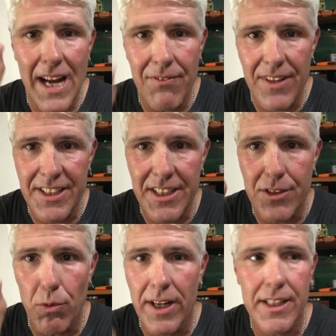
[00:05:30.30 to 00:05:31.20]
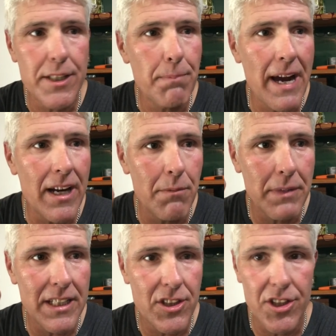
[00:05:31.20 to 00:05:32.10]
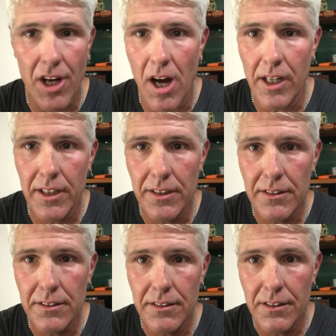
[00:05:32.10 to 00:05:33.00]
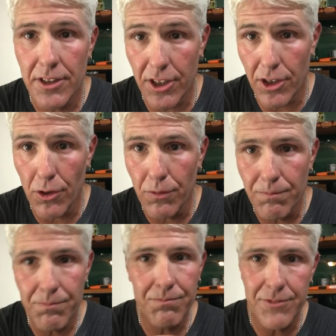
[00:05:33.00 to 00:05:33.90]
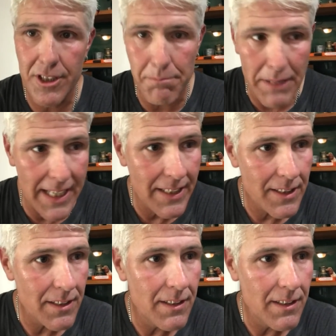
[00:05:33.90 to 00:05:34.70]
and this is what inspired me to talk to you, to me.